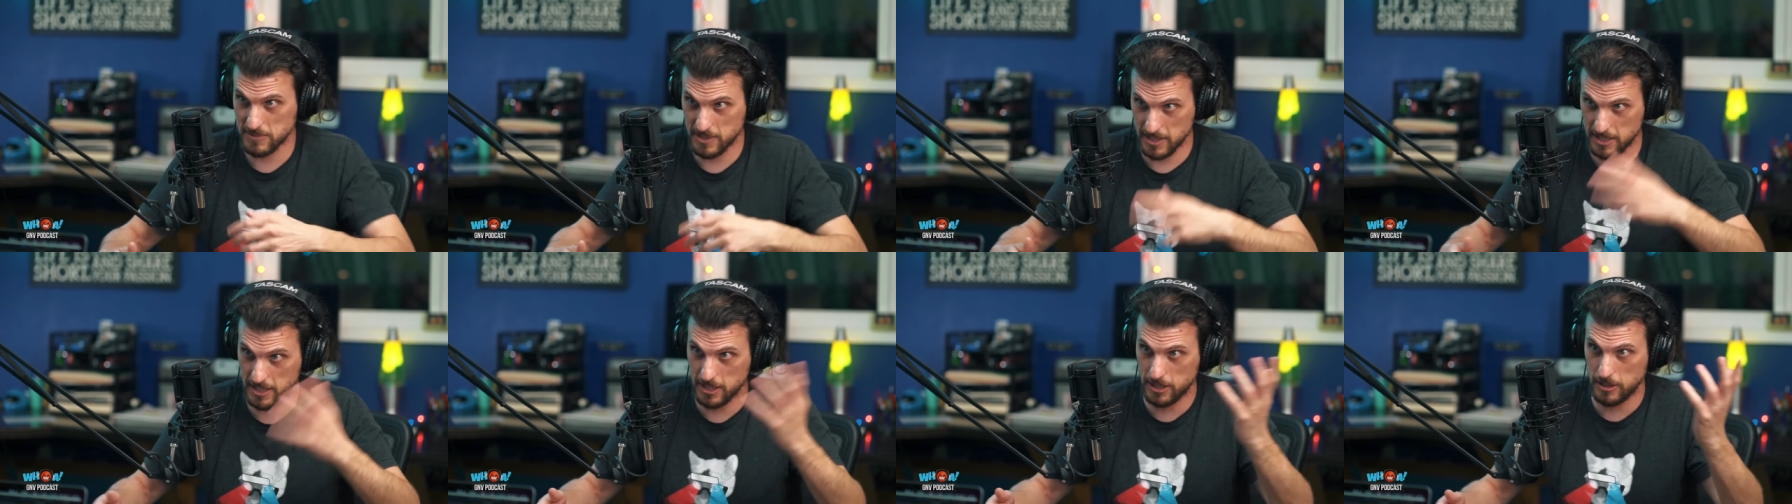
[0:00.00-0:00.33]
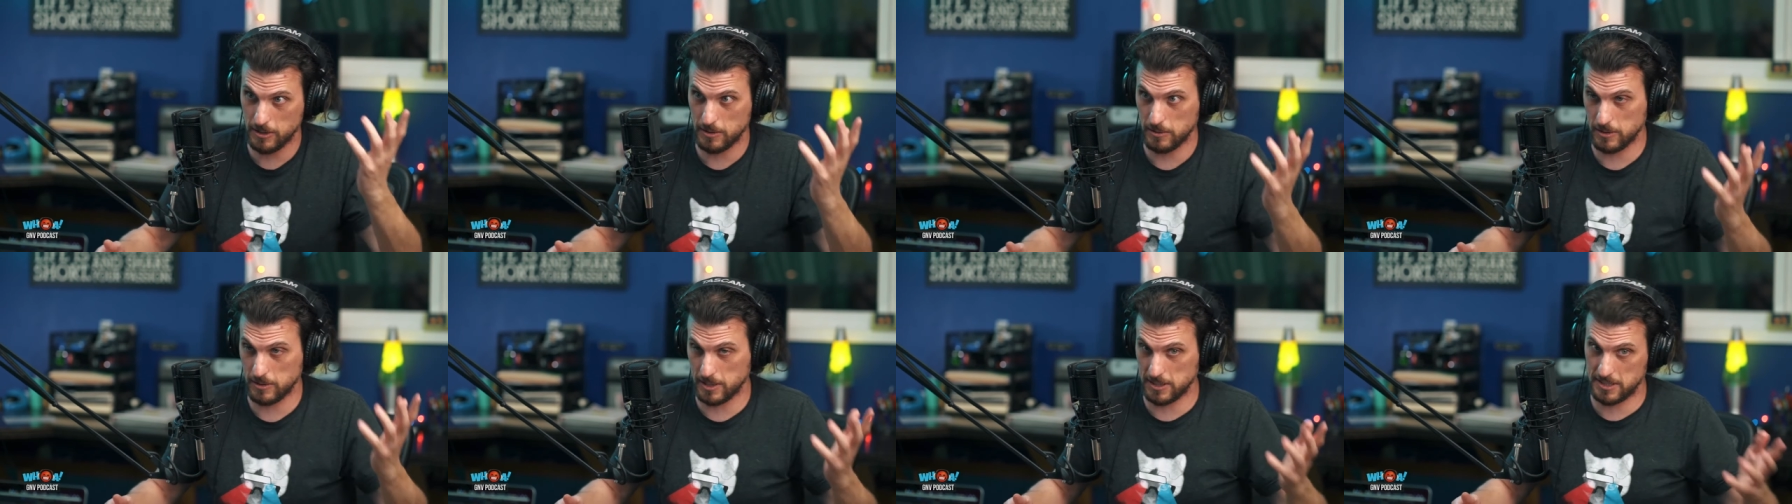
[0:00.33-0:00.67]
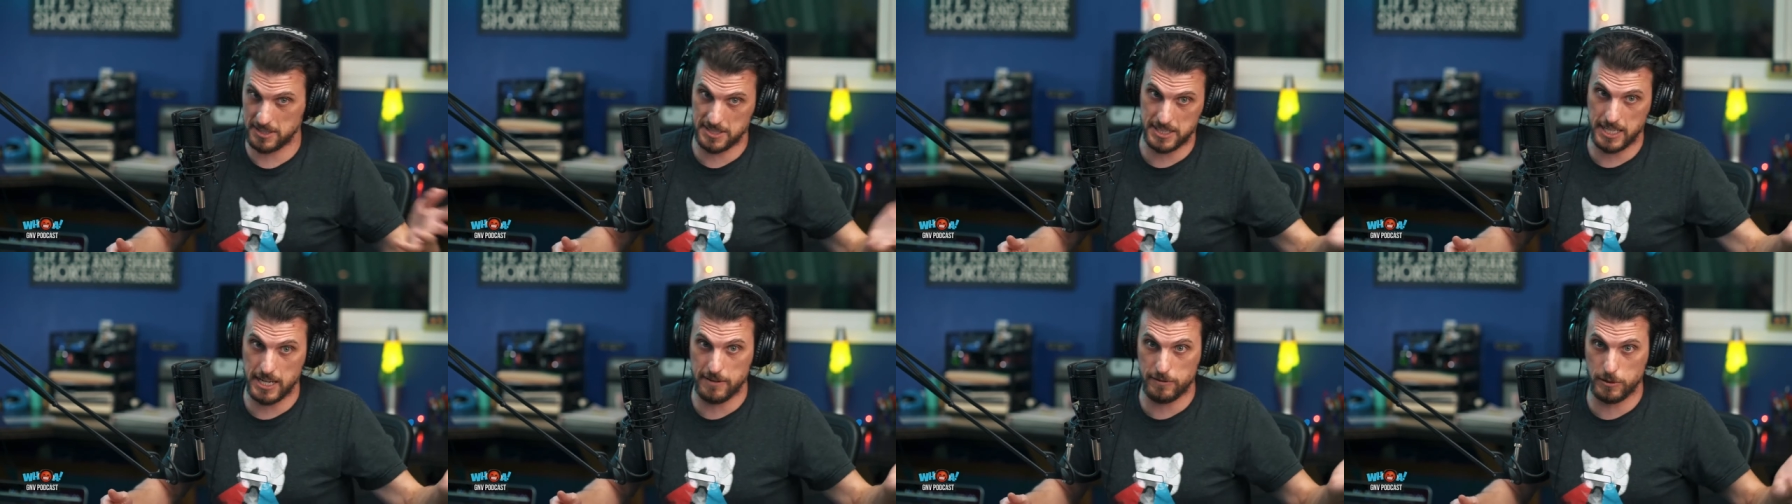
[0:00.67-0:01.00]
you know
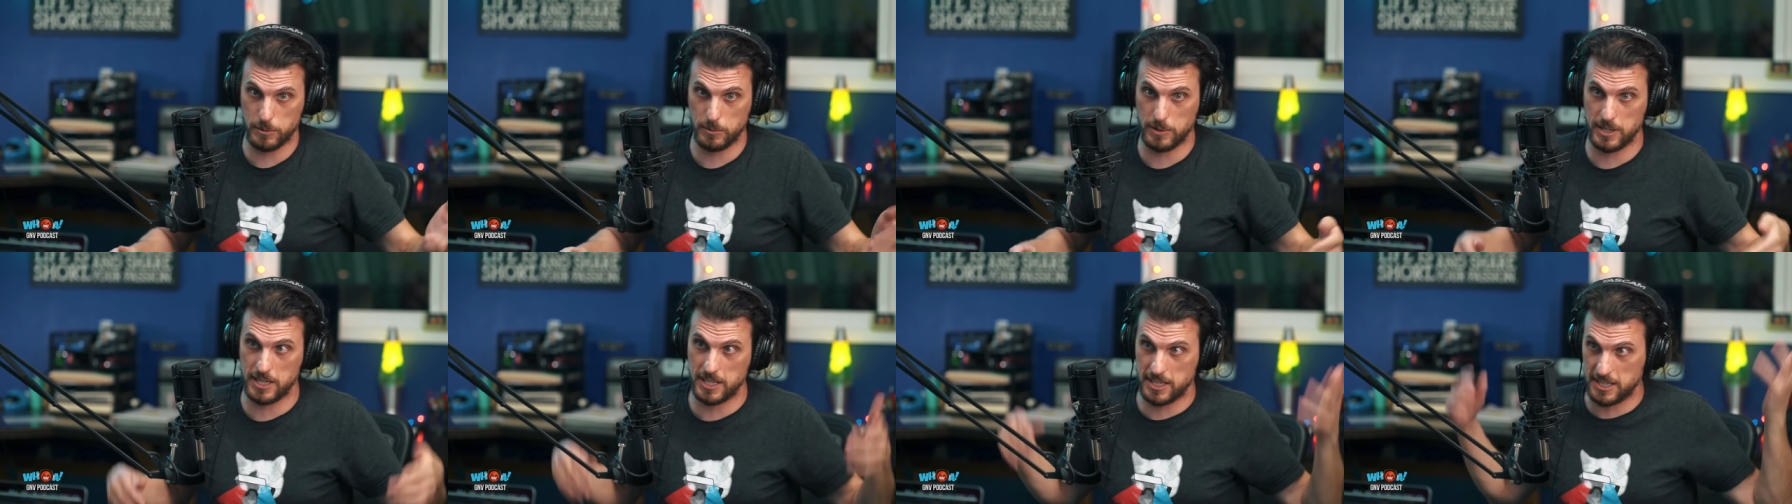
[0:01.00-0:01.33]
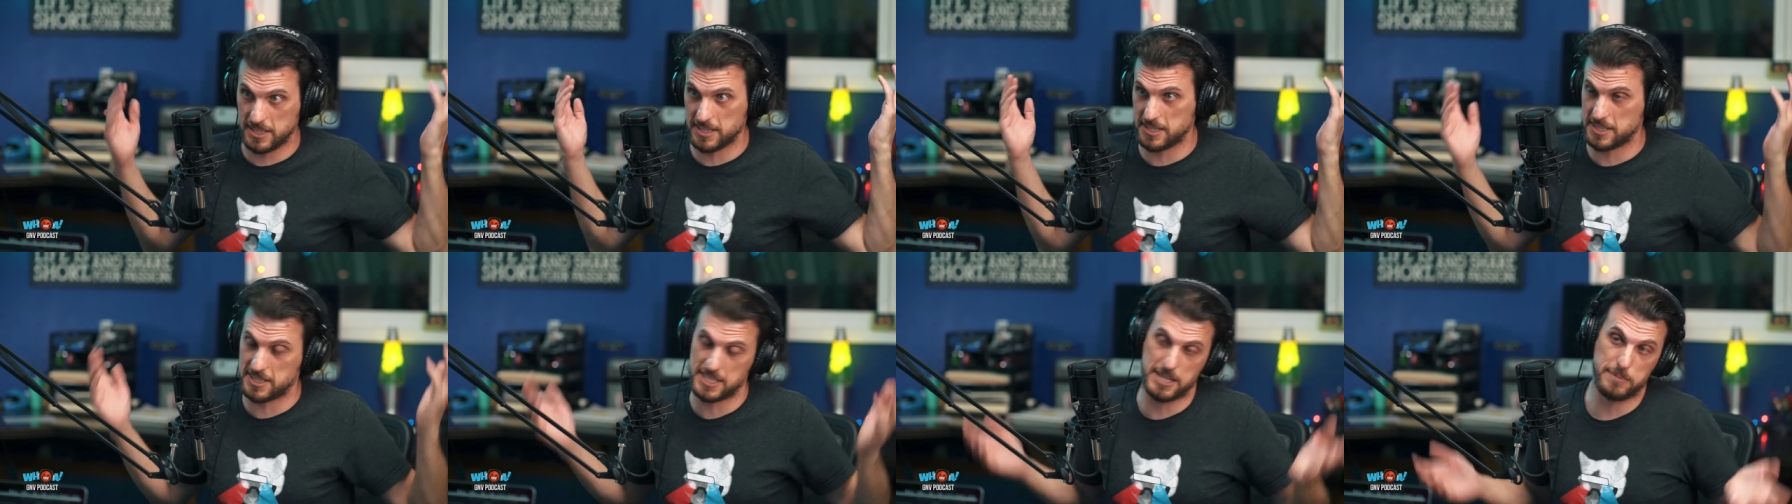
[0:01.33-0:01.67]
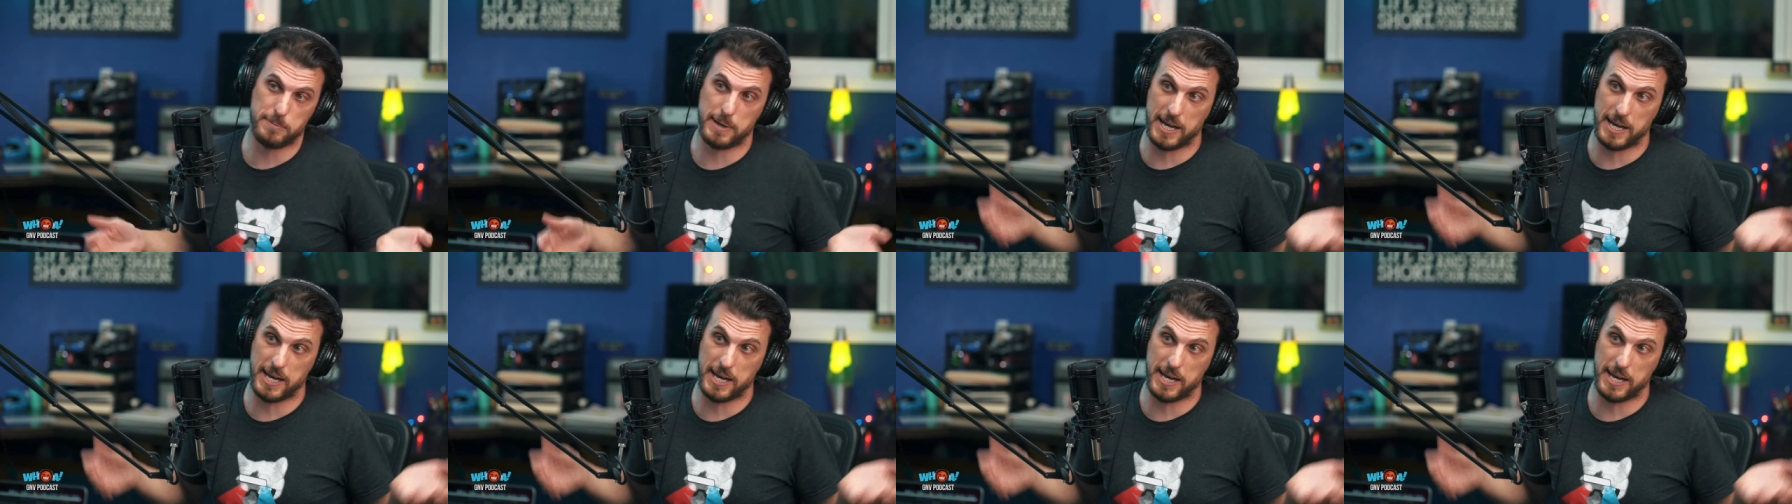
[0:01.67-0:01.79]
see everyone and it's the St.